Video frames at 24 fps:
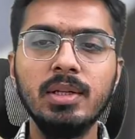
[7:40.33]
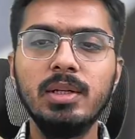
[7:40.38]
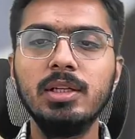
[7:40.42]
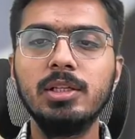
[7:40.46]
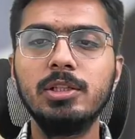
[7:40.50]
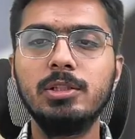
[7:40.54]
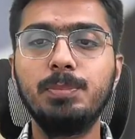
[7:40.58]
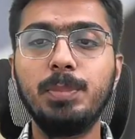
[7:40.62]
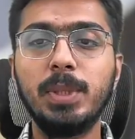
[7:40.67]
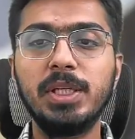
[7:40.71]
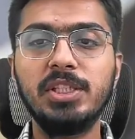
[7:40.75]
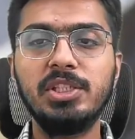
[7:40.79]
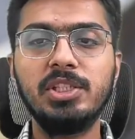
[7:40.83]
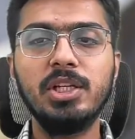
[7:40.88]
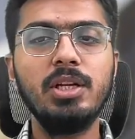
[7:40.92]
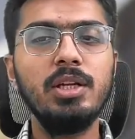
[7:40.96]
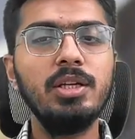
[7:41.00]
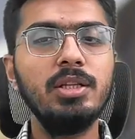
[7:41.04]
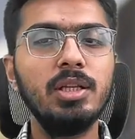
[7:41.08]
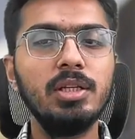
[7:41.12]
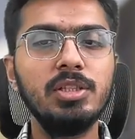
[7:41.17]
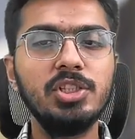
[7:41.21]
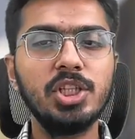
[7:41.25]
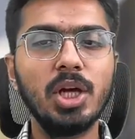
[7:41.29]
especially
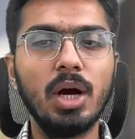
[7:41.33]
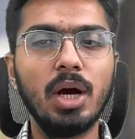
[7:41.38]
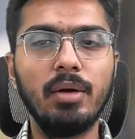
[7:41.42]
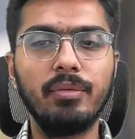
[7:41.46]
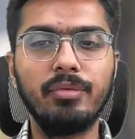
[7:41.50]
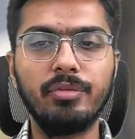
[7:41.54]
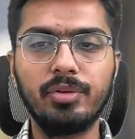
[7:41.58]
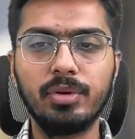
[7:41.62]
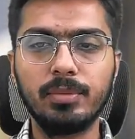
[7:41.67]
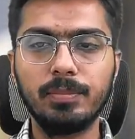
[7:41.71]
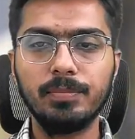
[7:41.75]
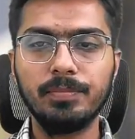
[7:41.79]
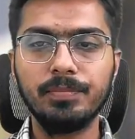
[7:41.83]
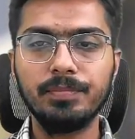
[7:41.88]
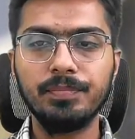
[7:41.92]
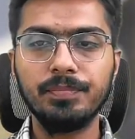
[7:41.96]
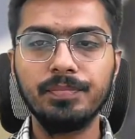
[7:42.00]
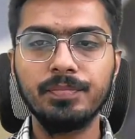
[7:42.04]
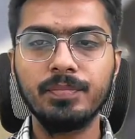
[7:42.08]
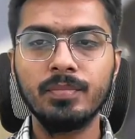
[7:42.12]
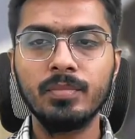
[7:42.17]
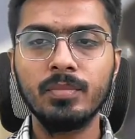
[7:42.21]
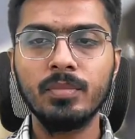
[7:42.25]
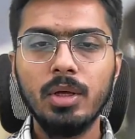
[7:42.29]
the shaft.
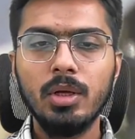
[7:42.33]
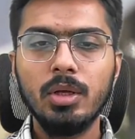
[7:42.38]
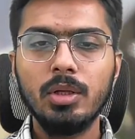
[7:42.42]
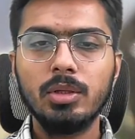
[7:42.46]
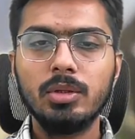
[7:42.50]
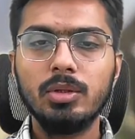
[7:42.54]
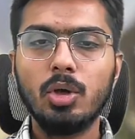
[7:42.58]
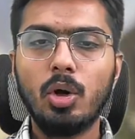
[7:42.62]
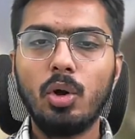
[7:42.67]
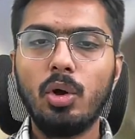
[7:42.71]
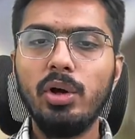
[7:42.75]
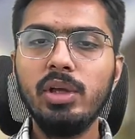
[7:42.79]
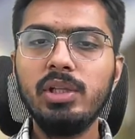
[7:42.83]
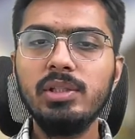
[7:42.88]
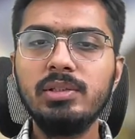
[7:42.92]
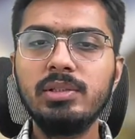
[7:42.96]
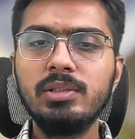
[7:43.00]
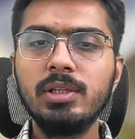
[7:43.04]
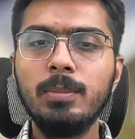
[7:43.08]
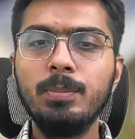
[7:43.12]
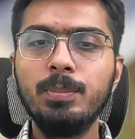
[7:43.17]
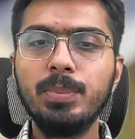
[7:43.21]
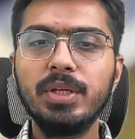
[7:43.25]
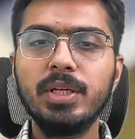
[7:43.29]
The oil
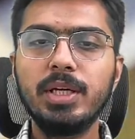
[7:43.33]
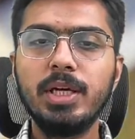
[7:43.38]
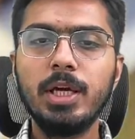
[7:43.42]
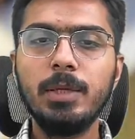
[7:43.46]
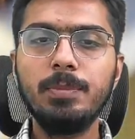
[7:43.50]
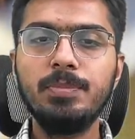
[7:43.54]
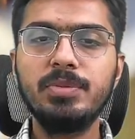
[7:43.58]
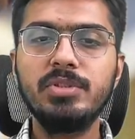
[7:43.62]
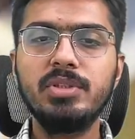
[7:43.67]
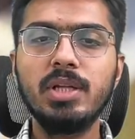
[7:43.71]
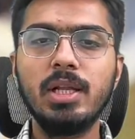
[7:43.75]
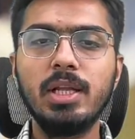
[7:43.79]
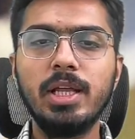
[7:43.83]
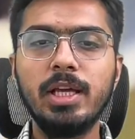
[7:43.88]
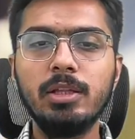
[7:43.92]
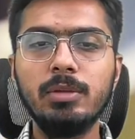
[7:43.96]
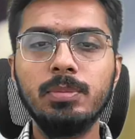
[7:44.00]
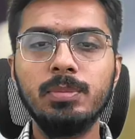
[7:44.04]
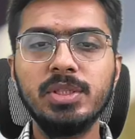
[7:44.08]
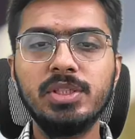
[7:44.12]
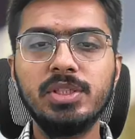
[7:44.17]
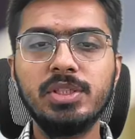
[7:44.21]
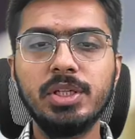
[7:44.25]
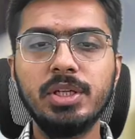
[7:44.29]
sump keeps the lathe
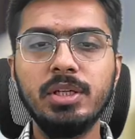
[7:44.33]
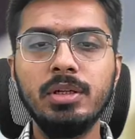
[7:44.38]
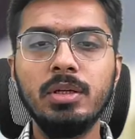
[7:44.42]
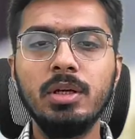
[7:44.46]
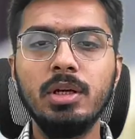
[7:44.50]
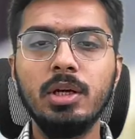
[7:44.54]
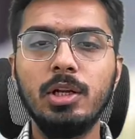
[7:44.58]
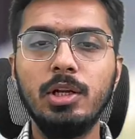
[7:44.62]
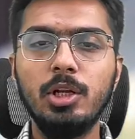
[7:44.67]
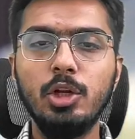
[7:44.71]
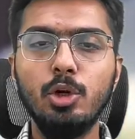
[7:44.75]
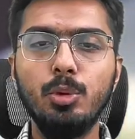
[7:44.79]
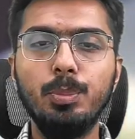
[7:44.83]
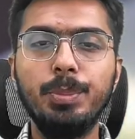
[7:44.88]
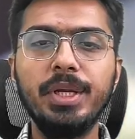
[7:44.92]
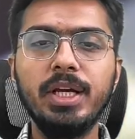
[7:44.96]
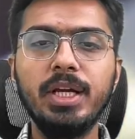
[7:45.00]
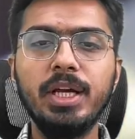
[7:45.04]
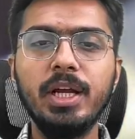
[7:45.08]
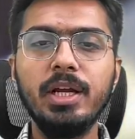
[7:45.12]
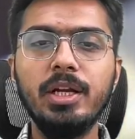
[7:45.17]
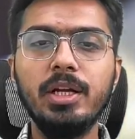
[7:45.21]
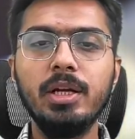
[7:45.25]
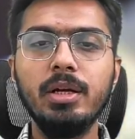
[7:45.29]
machine
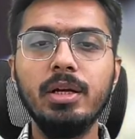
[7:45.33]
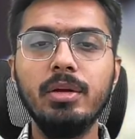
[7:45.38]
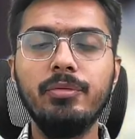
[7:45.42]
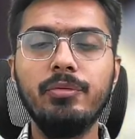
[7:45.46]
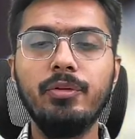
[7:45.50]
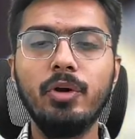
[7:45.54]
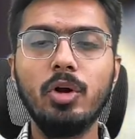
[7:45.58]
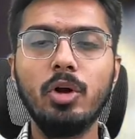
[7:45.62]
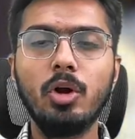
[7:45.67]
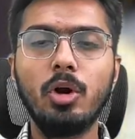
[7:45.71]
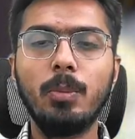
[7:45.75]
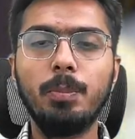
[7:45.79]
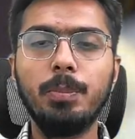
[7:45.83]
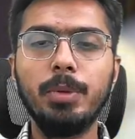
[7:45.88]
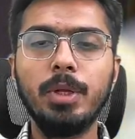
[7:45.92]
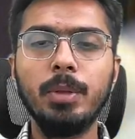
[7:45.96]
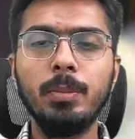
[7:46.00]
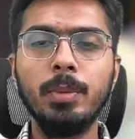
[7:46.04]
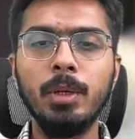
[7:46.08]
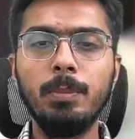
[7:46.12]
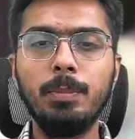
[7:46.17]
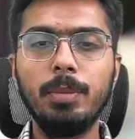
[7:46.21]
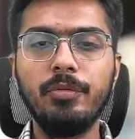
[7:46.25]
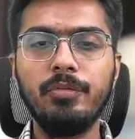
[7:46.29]
lubricated for
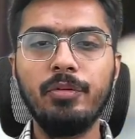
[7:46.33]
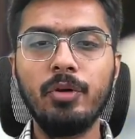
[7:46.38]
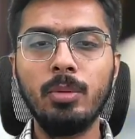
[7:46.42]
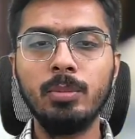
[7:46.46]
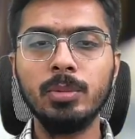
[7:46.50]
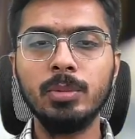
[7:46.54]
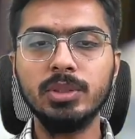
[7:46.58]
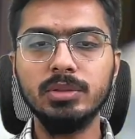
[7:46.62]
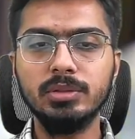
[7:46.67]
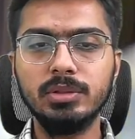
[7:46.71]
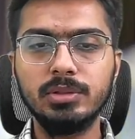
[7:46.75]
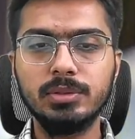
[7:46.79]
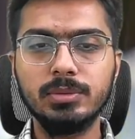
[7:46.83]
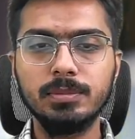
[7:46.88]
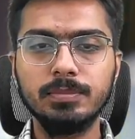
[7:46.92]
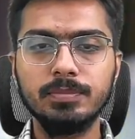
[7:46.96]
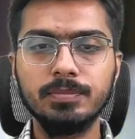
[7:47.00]
optimal performance.